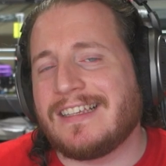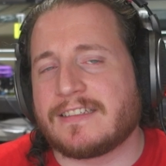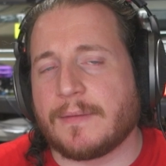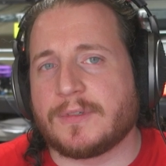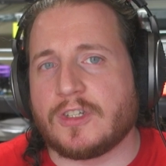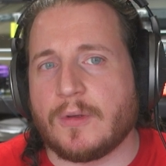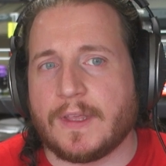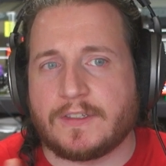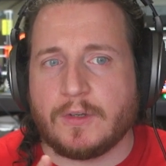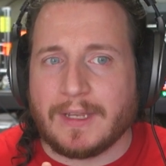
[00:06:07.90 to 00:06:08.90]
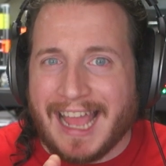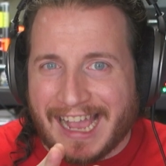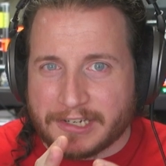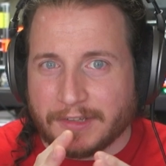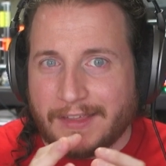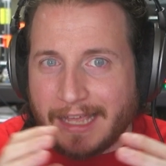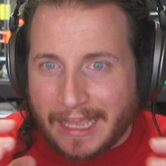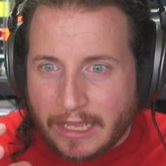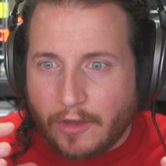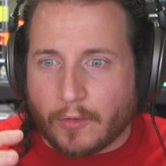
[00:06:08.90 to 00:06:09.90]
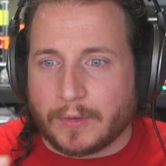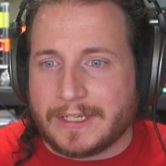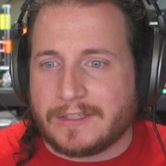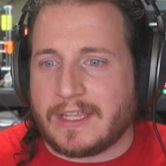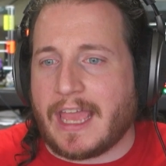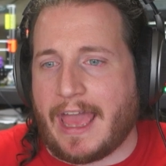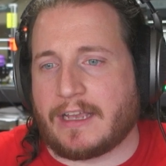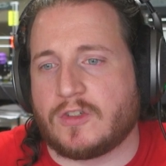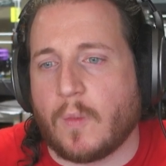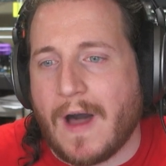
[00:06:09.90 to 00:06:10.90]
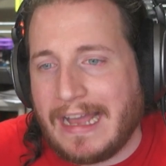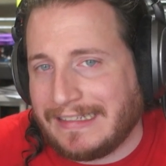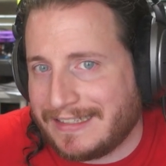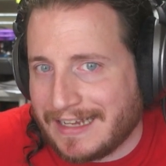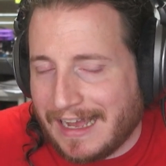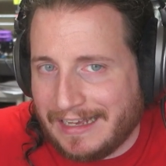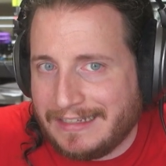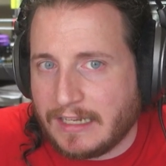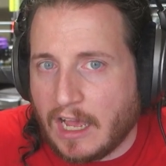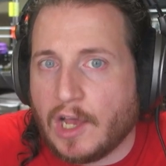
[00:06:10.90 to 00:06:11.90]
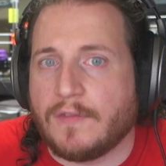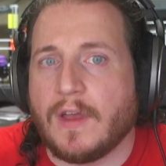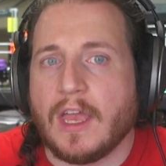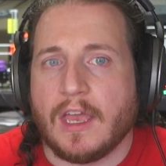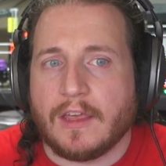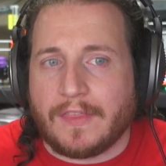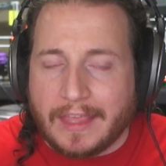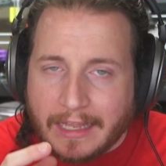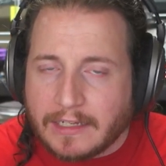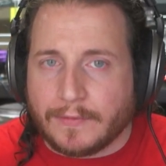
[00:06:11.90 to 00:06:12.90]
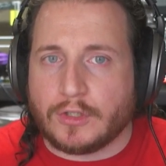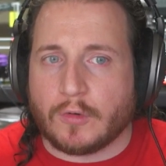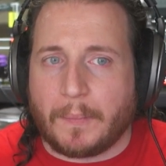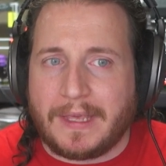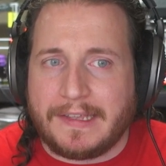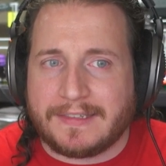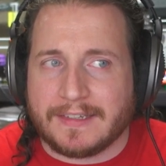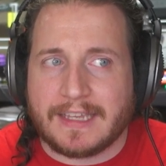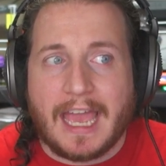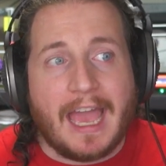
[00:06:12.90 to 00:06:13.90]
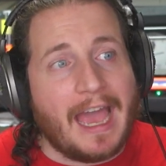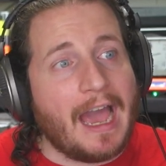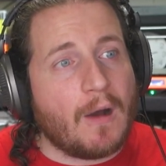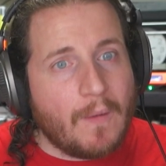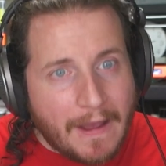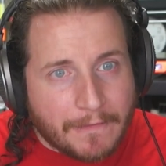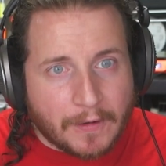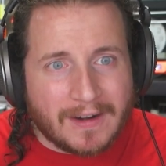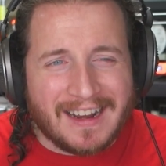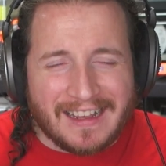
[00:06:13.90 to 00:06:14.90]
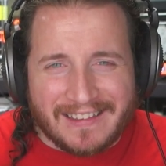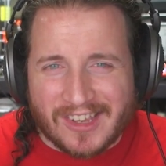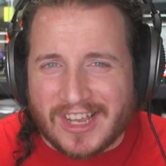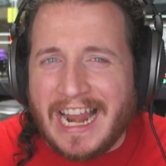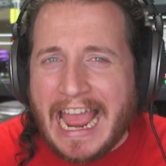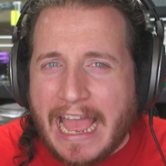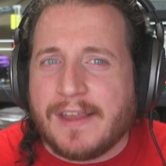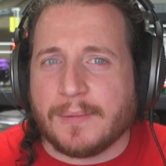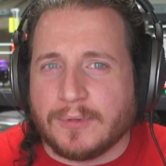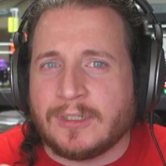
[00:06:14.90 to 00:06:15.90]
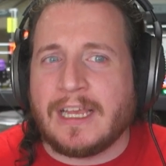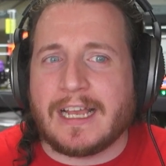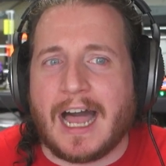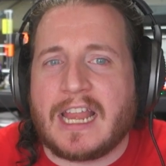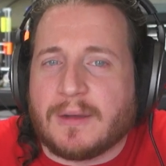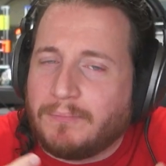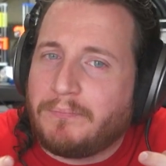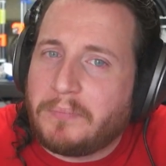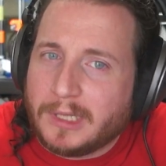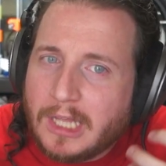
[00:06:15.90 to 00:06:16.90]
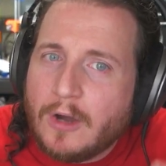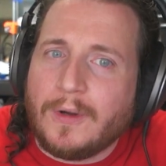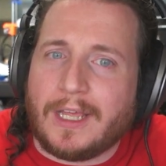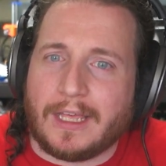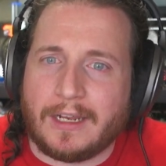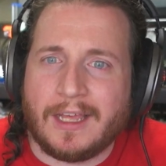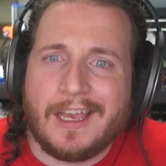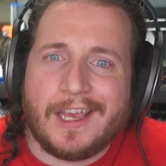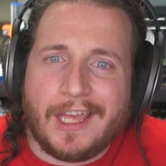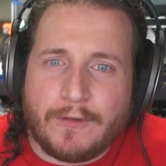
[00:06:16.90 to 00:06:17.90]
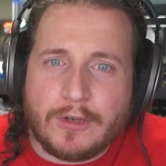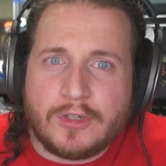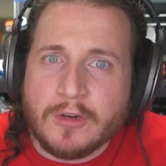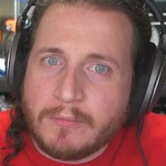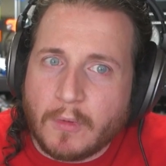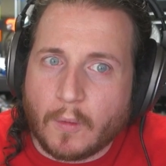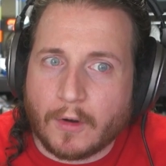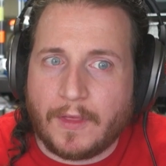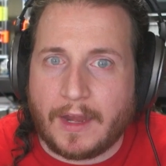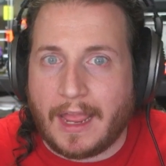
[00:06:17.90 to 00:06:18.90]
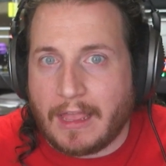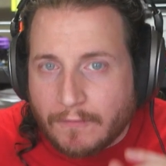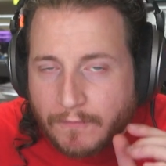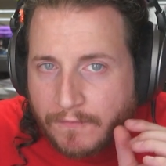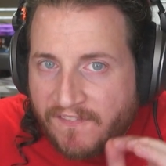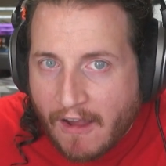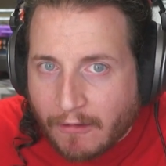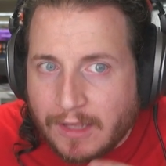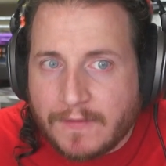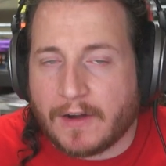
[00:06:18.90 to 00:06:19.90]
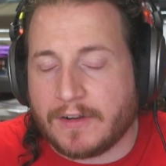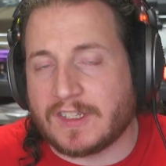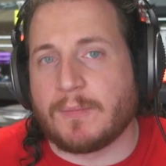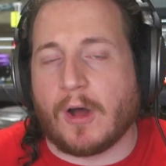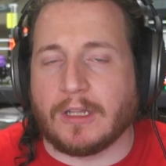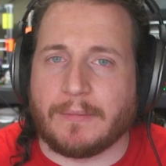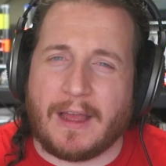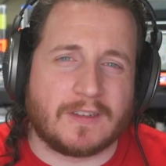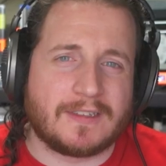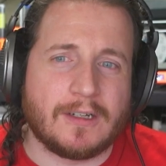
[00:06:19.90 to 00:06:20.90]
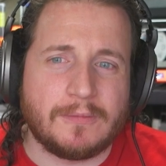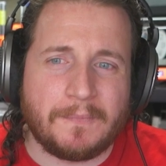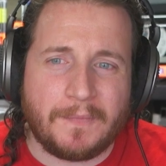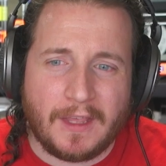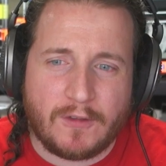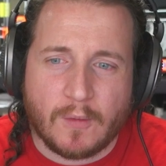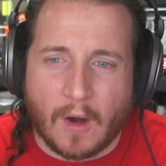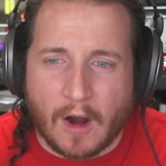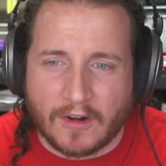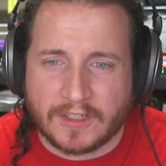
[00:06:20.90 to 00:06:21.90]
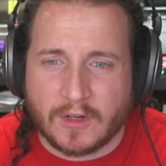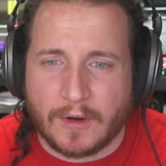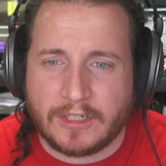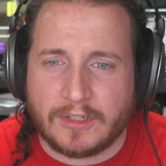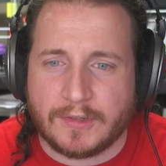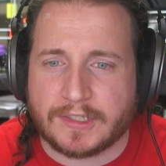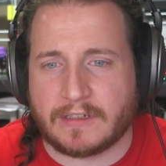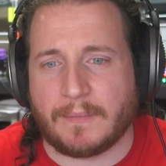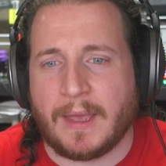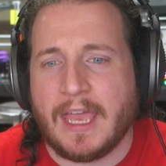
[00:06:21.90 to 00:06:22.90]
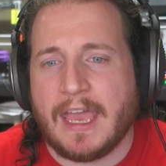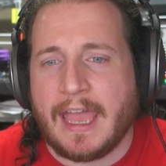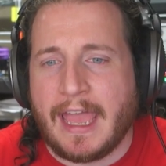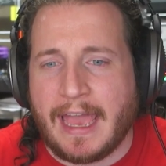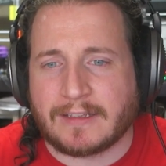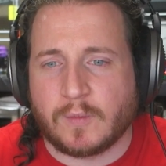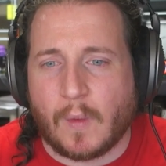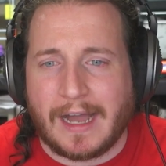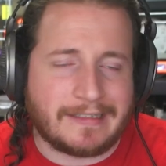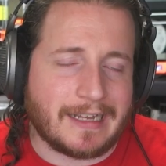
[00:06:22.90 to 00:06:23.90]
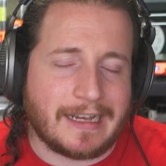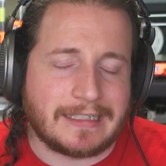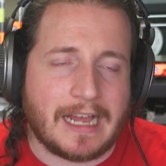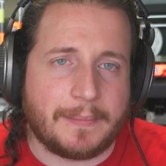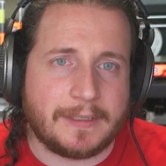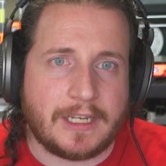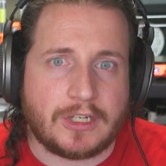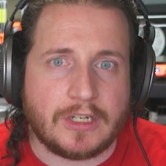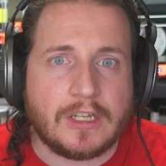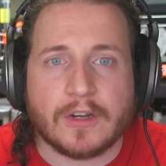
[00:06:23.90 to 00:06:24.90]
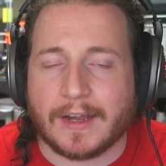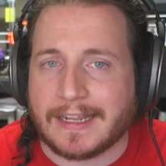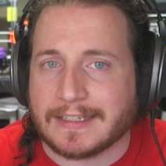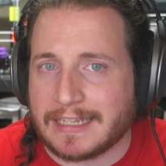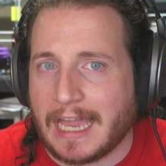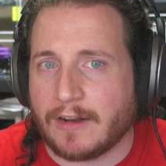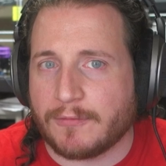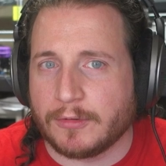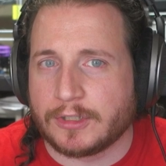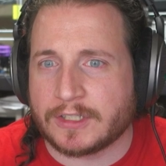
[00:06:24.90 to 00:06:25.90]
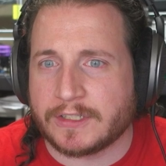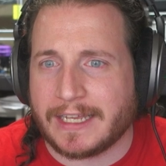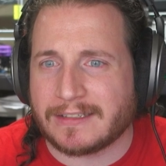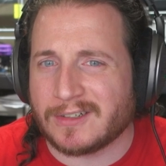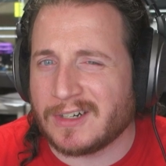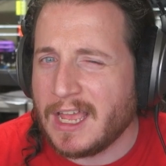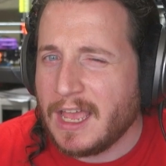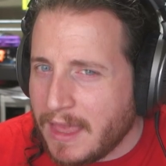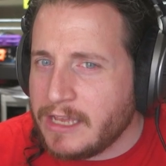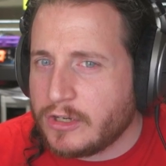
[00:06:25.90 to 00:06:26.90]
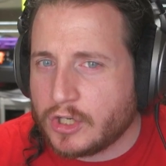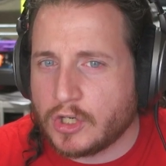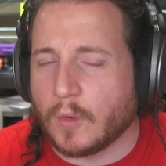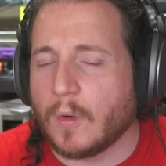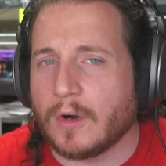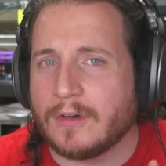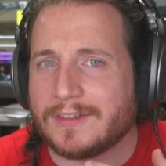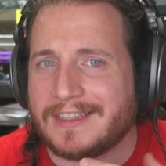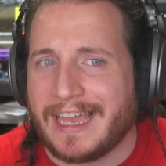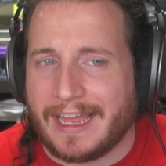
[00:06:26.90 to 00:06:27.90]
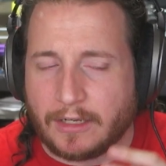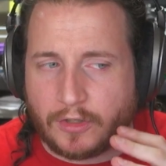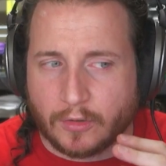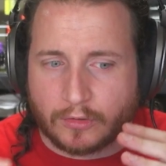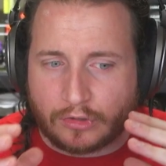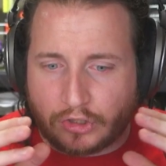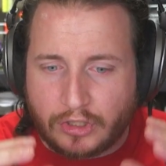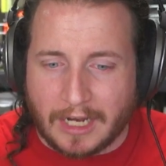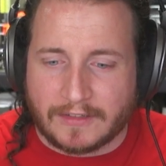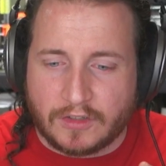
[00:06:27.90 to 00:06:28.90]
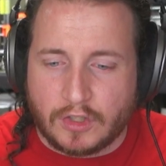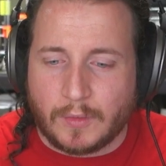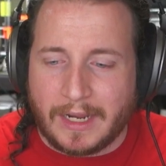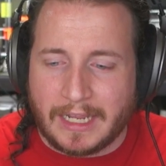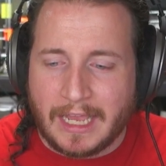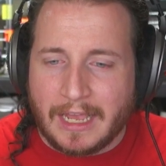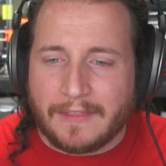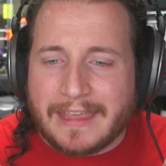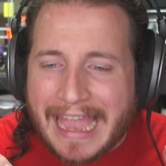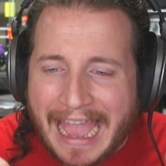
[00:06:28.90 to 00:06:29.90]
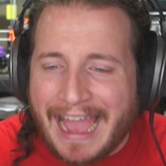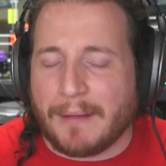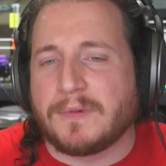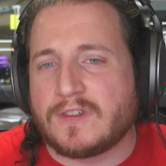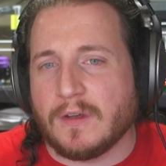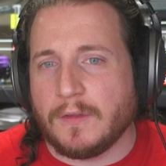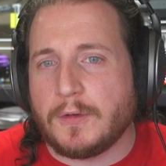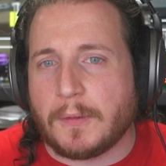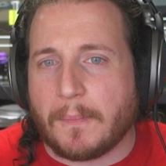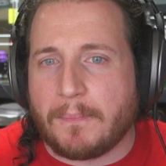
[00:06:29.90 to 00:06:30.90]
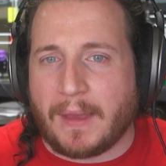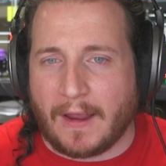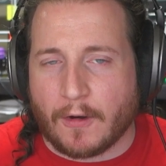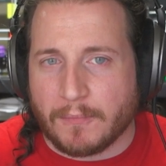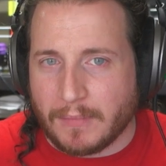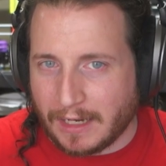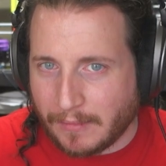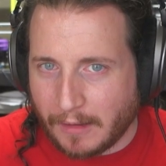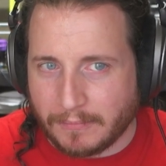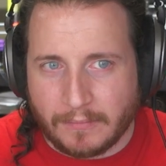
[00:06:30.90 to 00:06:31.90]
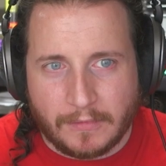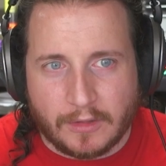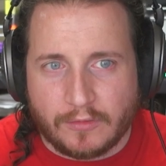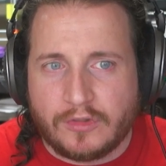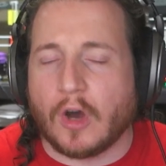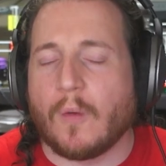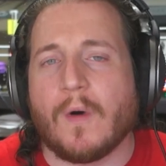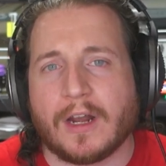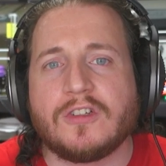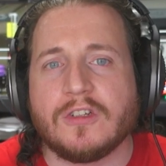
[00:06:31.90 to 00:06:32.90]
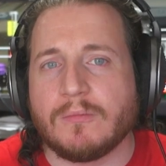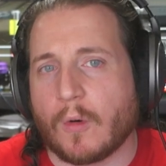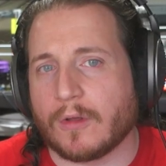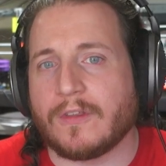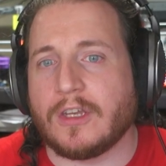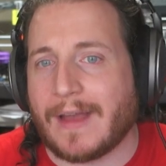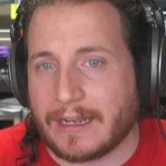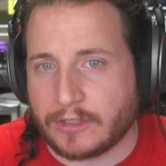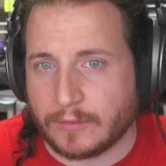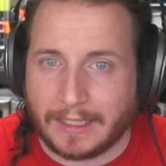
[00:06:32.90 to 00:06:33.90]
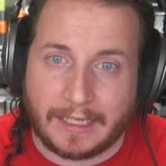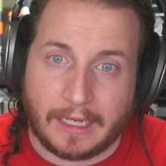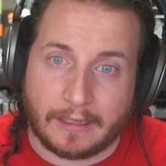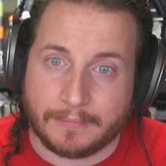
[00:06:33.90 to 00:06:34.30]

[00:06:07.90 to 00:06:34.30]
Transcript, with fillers: some to this, you can actually increase the XY size of the individual pieces. However, they're going to end up looking kind of bloated if you do more than a very, very small amount. So if you are just going to do some XY size compensation here inside of PrusaSlicer, make sure that you're just doing the absolute bare minimum. You don't want to do more than you actually need.